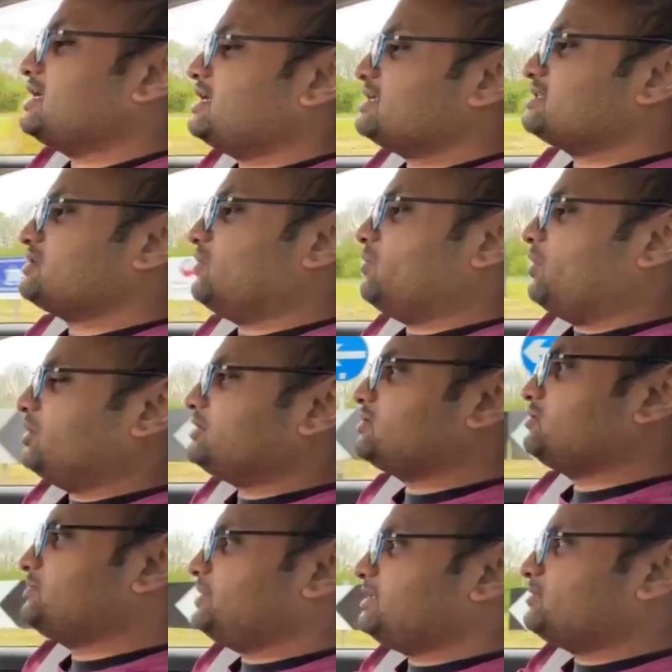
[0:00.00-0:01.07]
So what
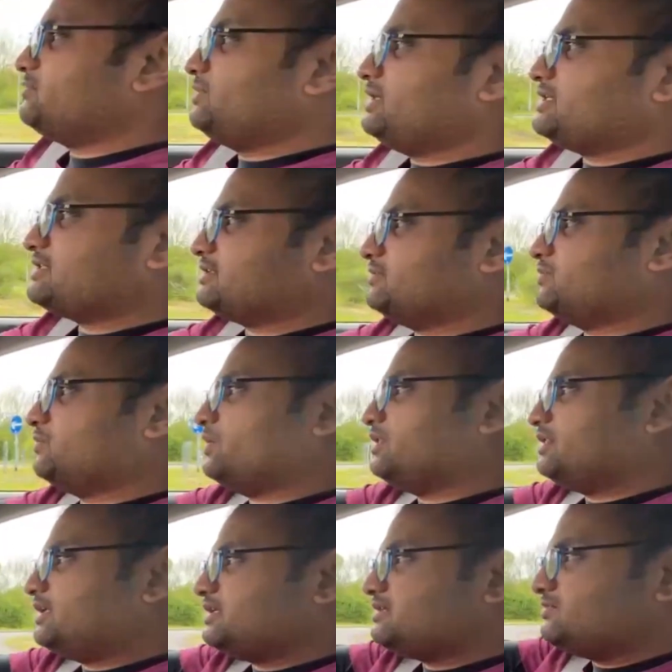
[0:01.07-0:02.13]
could be the reason
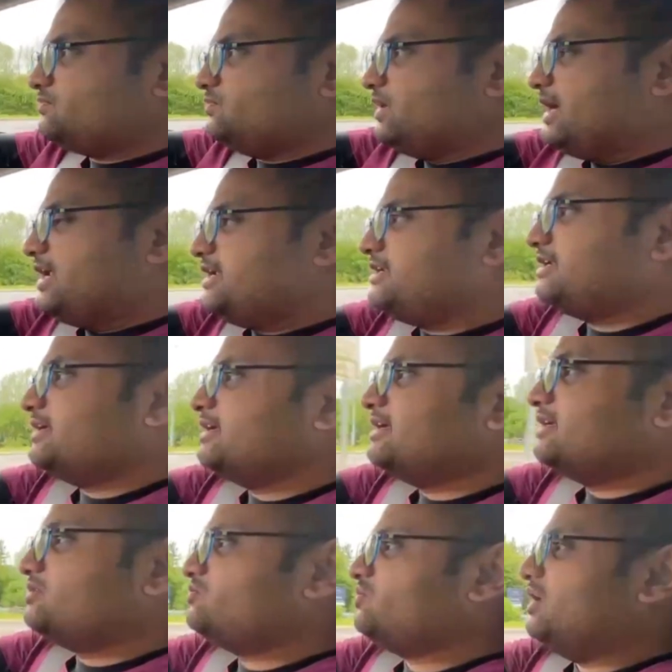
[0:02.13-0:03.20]
with this red
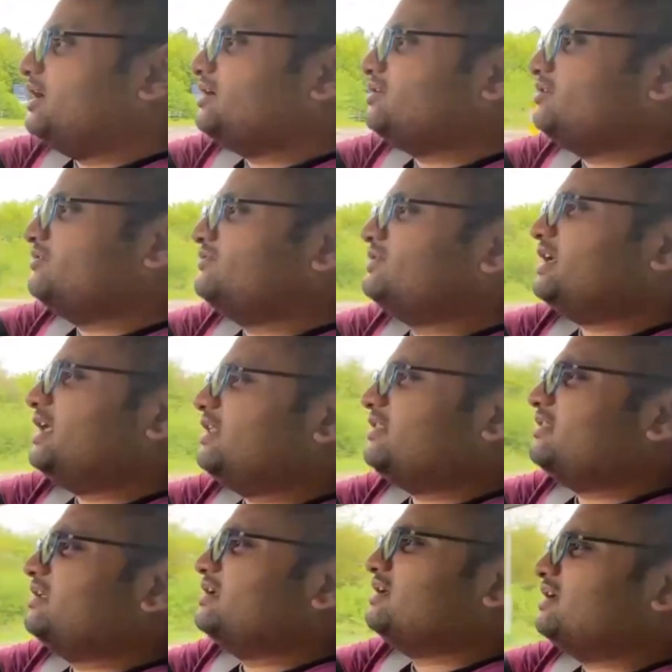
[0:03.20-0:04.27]
triangle of death?
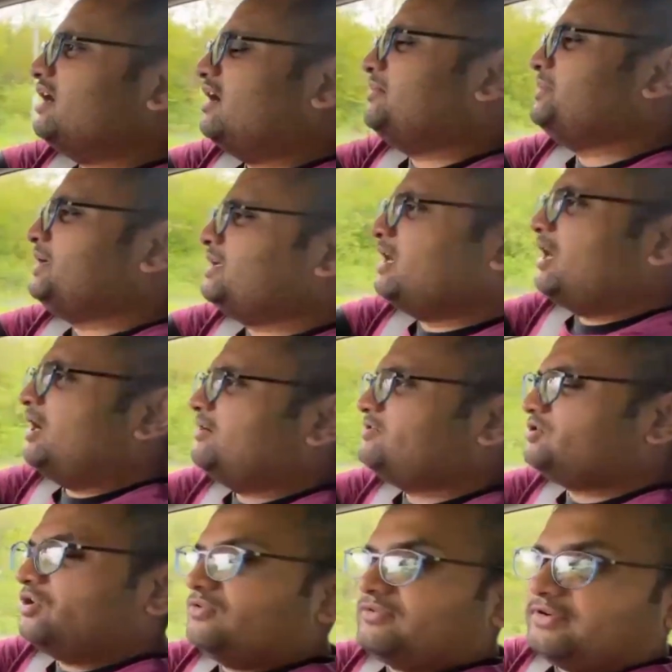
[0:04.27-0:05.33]
I mean, I
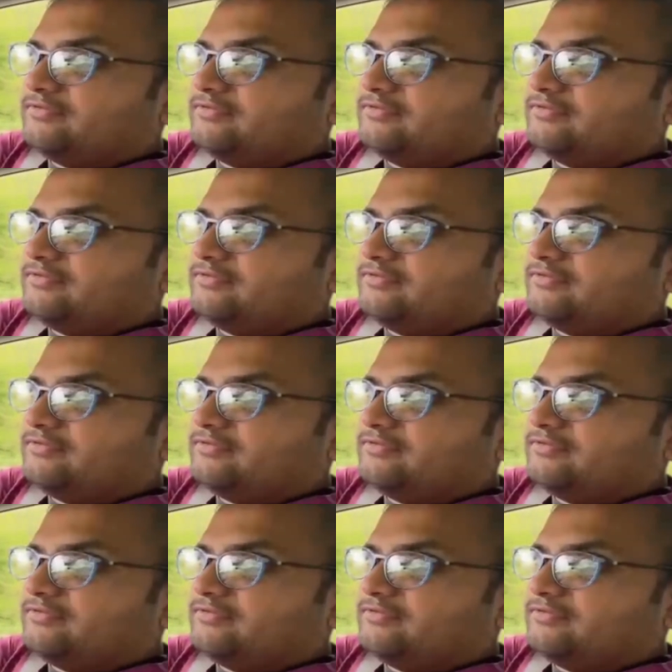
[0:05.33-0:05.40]
drove it